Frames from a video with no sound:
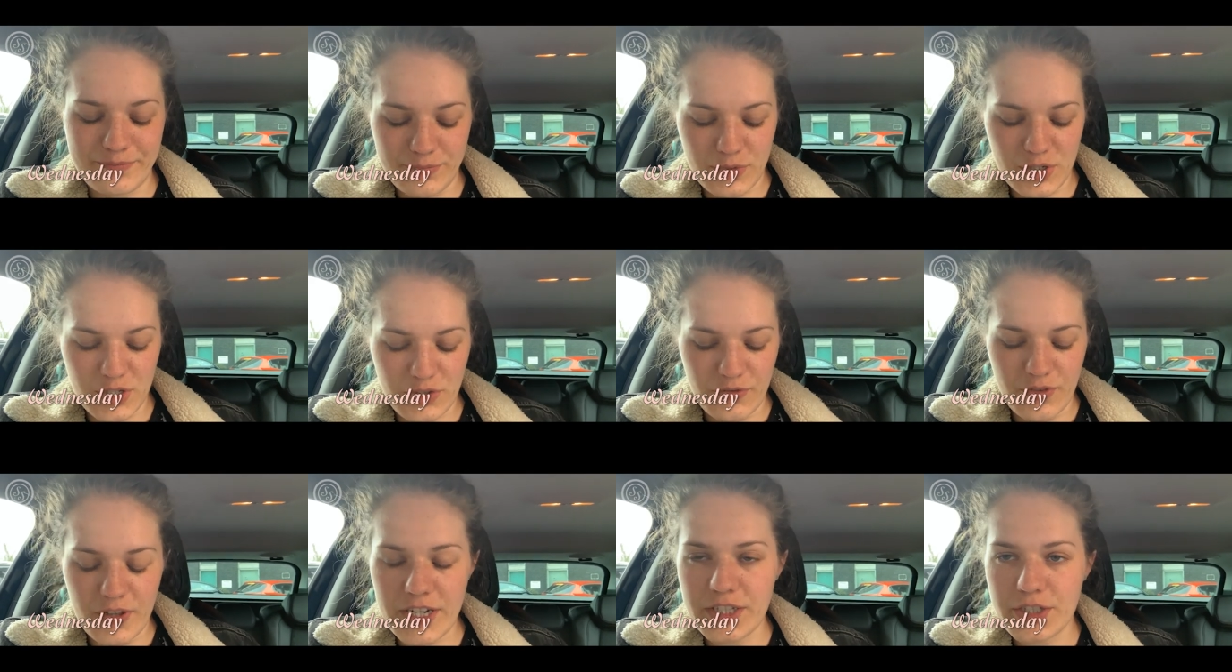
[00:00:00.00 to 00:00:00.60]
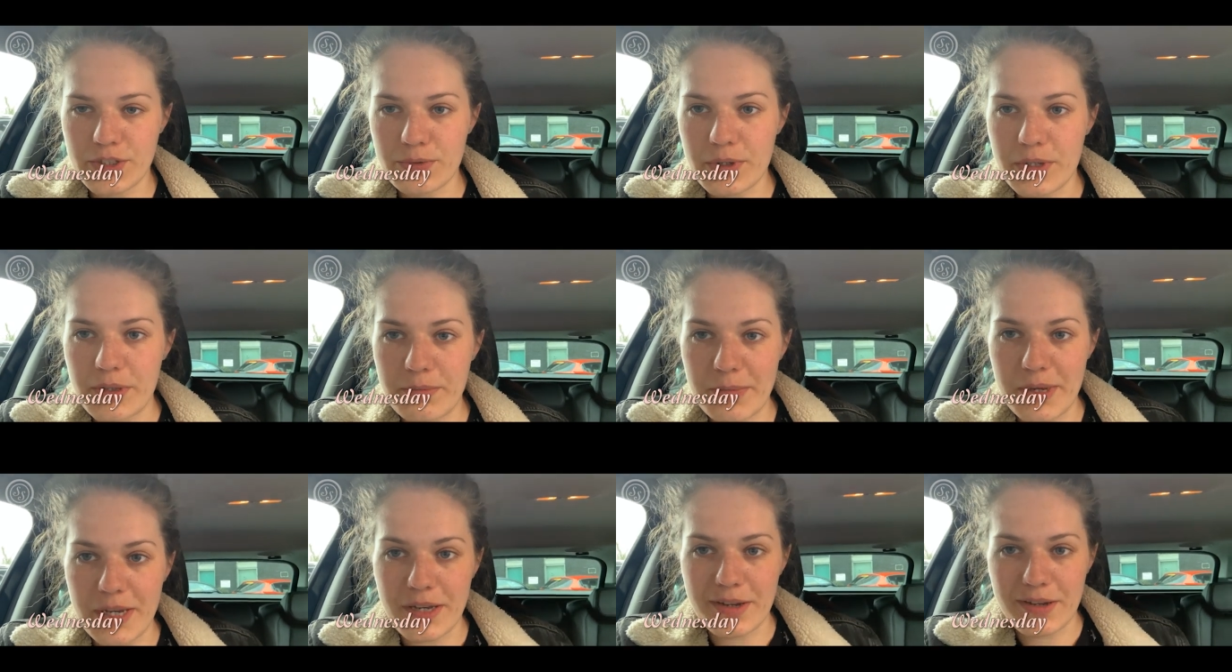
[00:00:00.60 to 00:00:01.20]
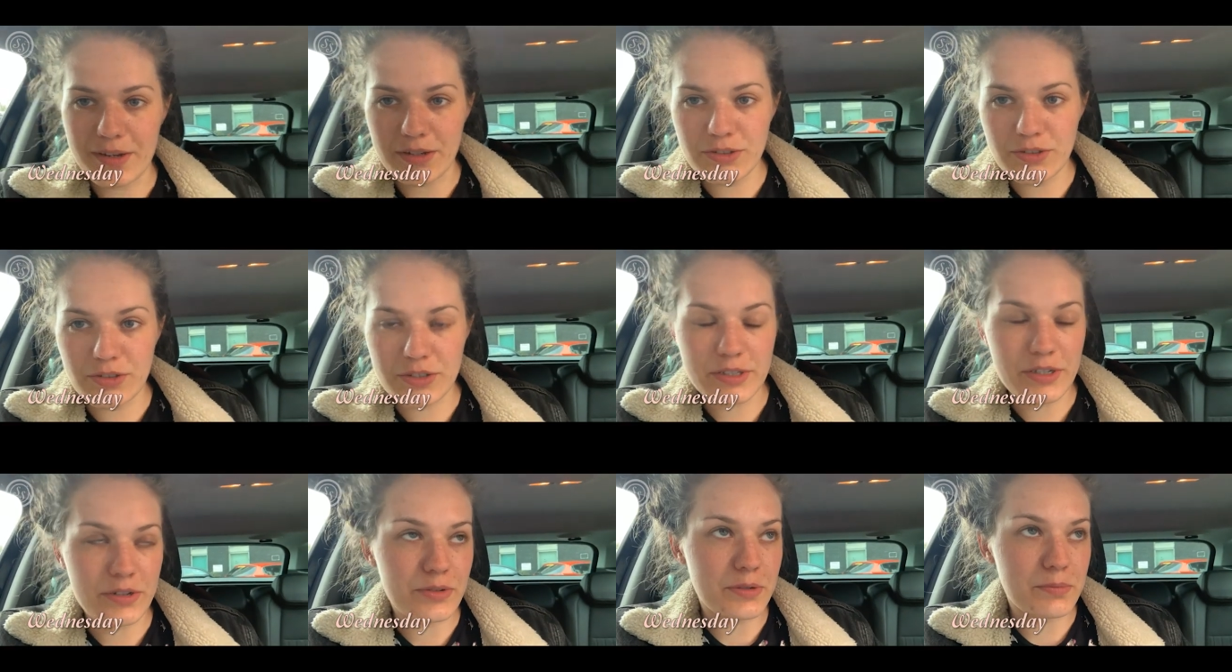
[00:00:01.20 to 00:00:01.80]
Just finished with my
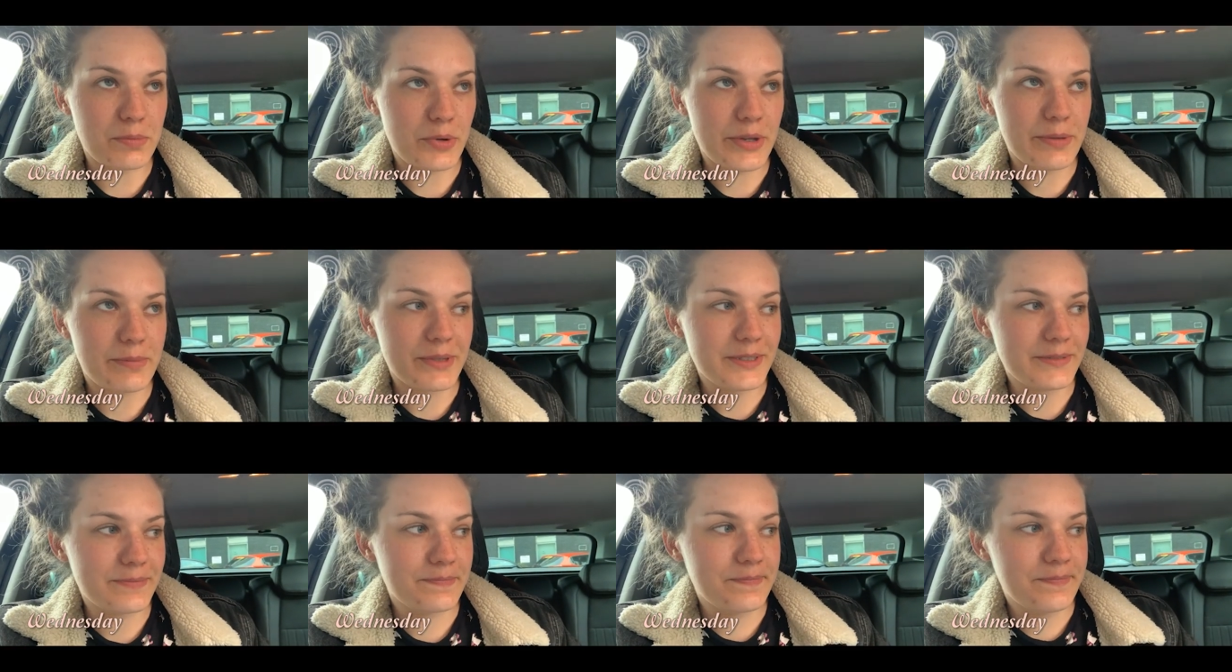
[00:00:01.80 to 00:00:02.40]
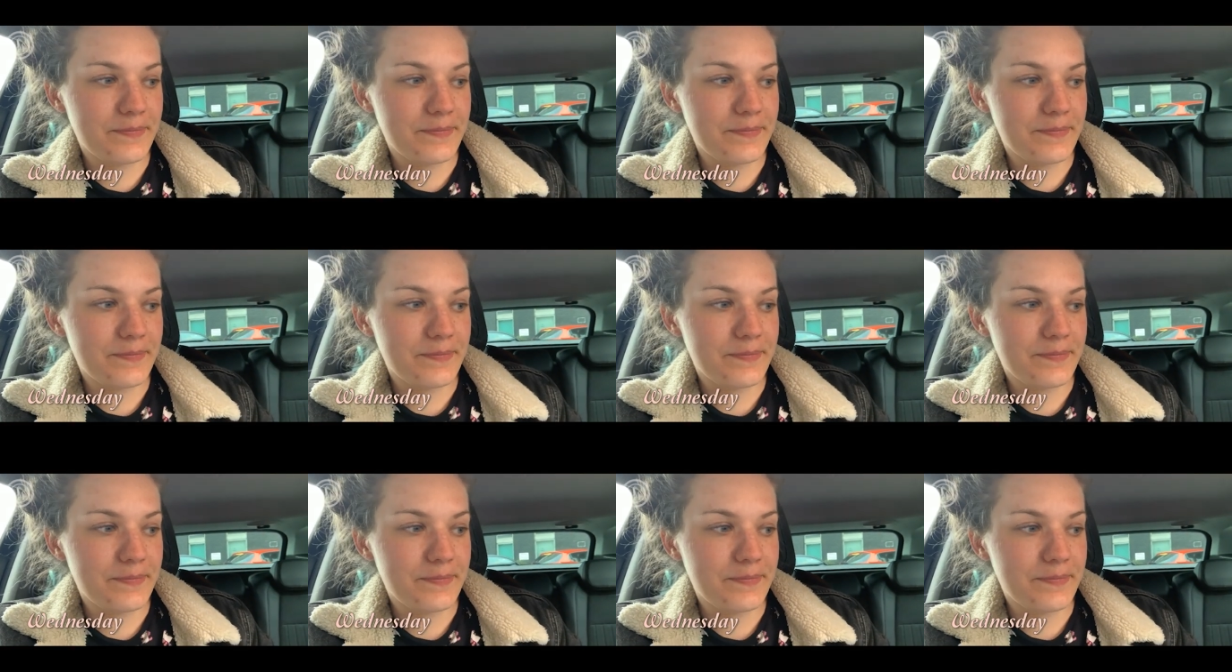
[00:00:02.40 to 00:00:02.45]
ultrasound appointment.